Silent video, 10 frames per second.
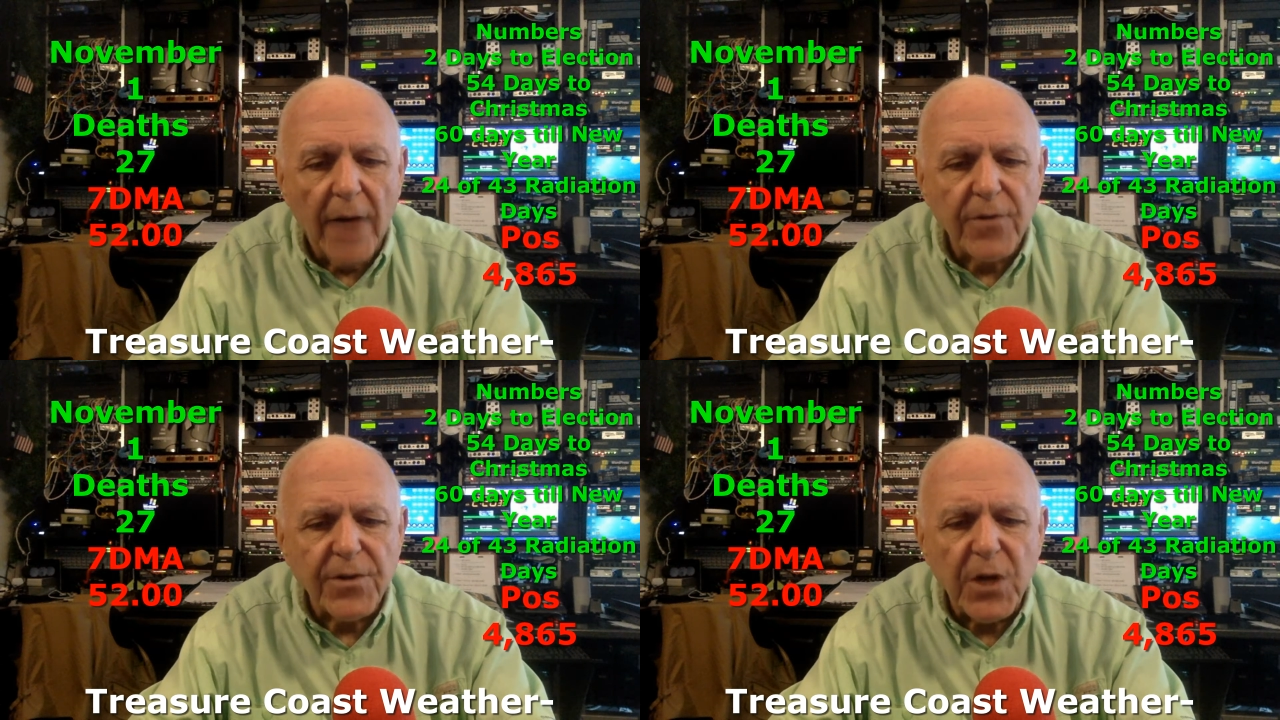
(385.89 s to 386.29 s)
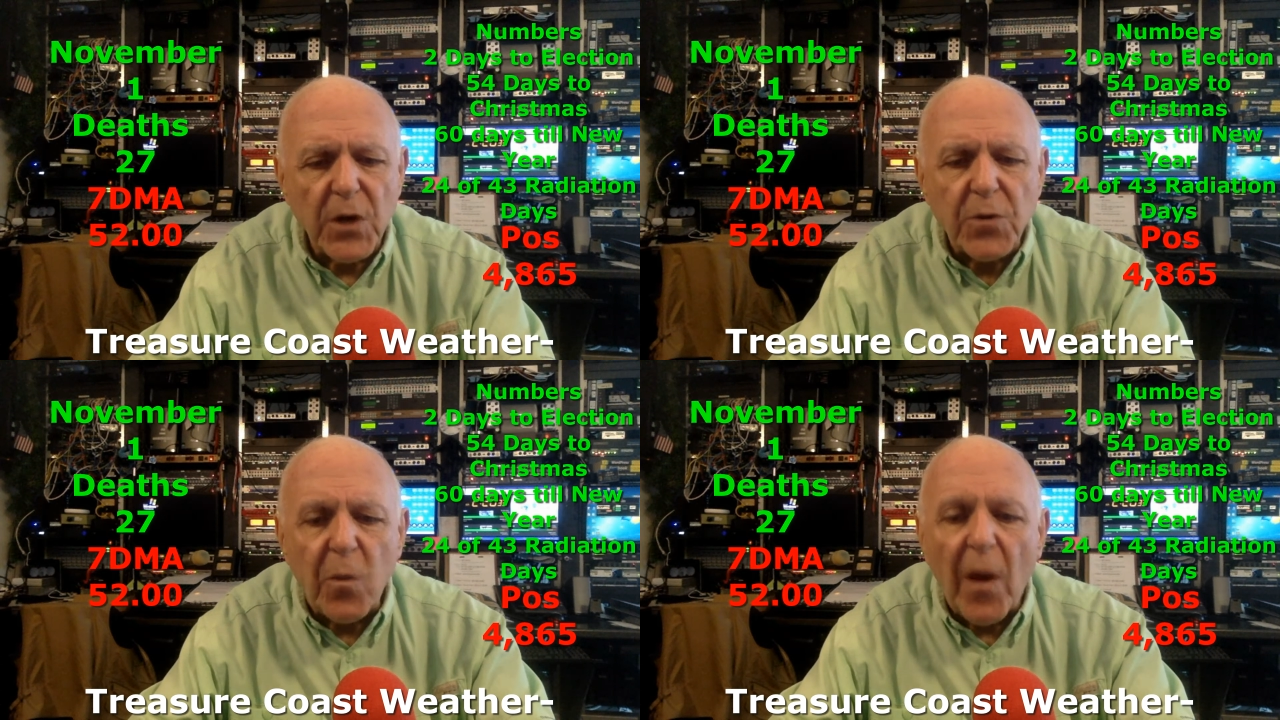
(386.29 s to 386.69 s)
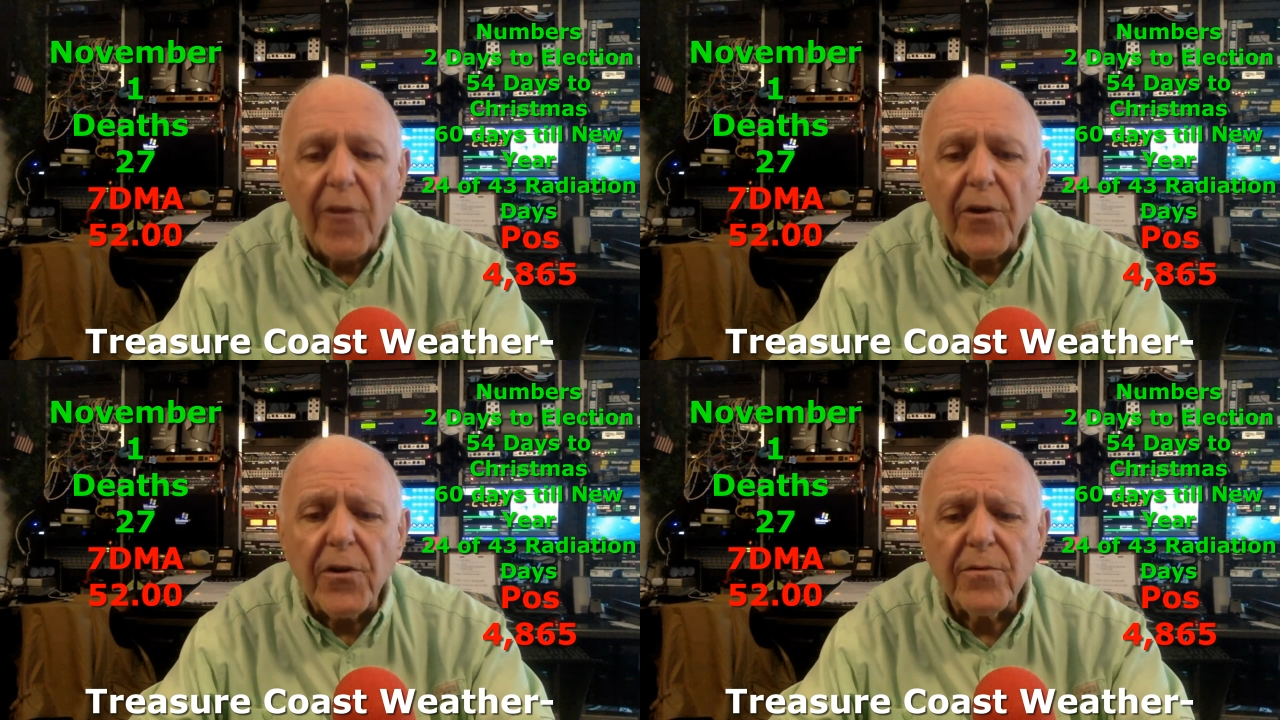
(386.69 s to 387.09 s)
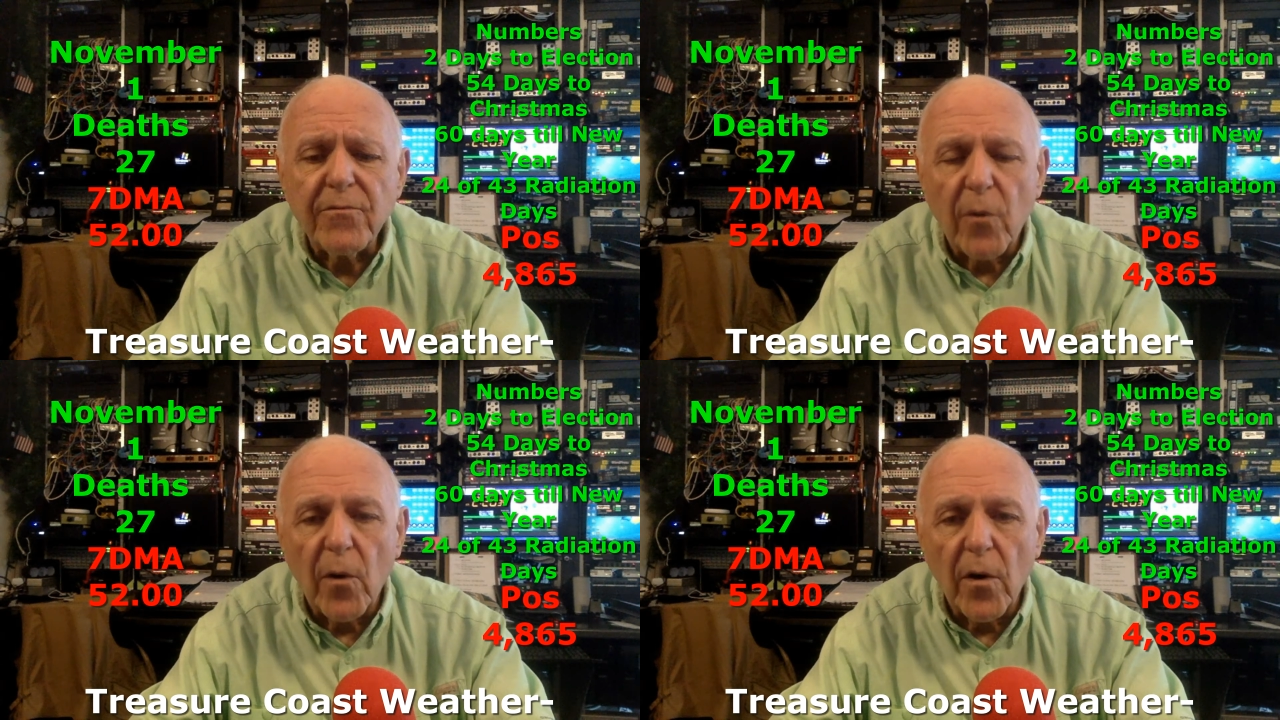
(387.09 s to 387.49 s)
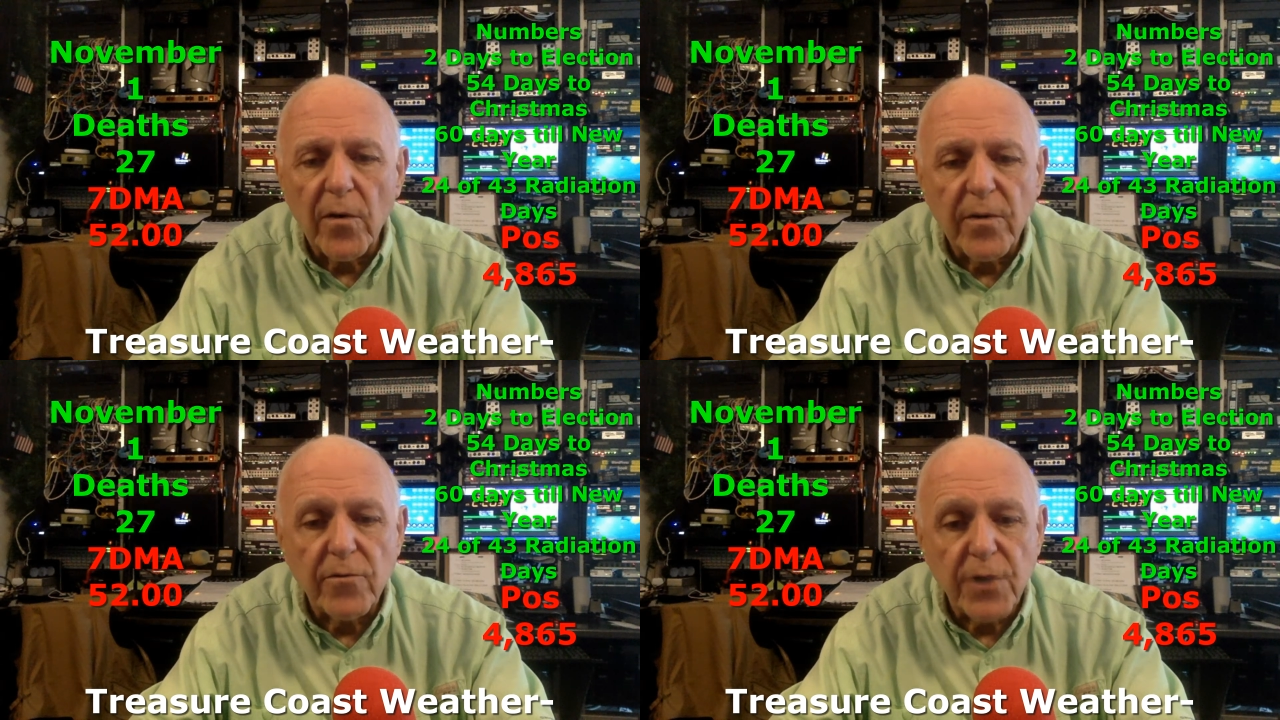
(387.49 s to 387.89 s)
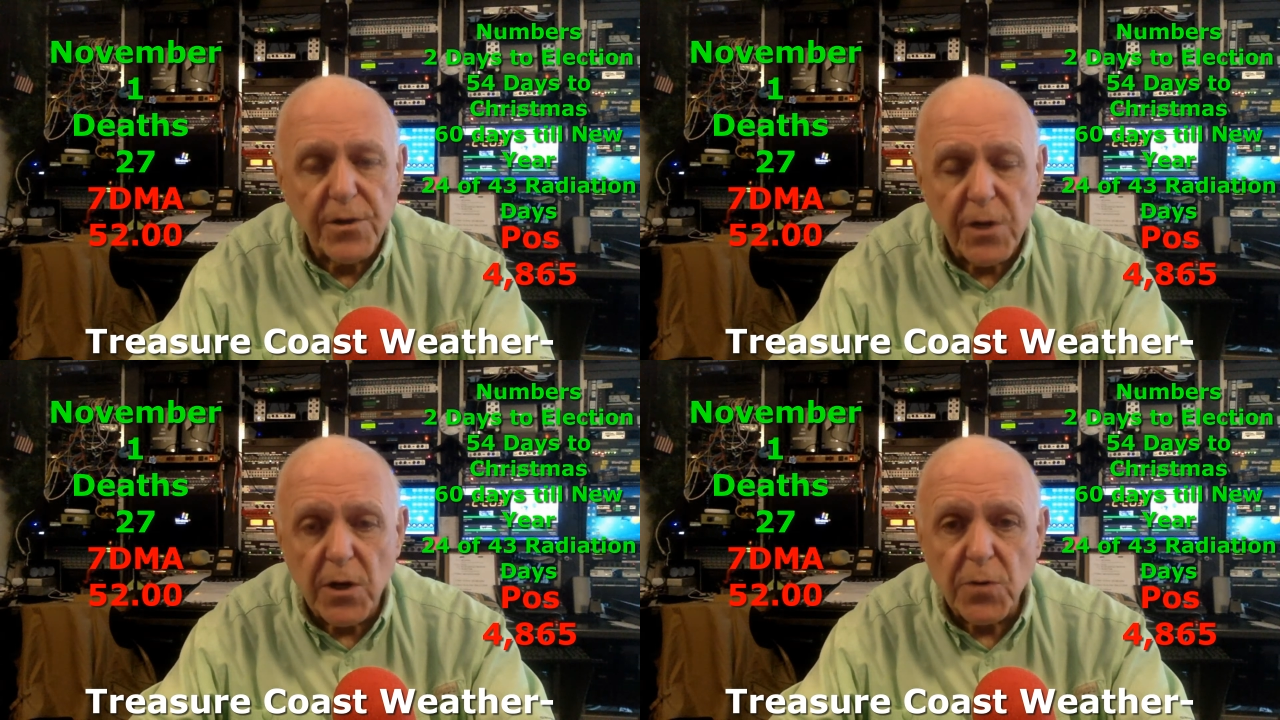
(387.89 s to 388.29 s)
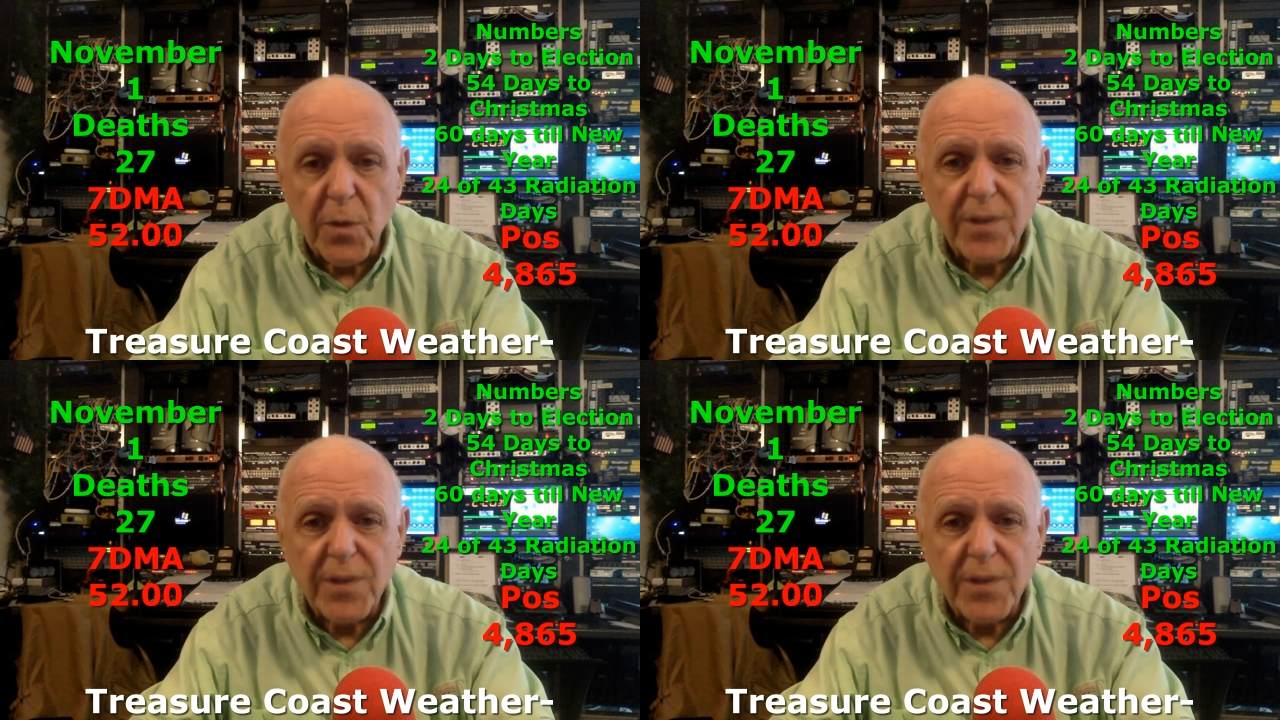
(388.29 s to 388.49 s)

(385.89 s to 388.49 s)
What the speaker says: Treasure Coast weather for Treasure Coast.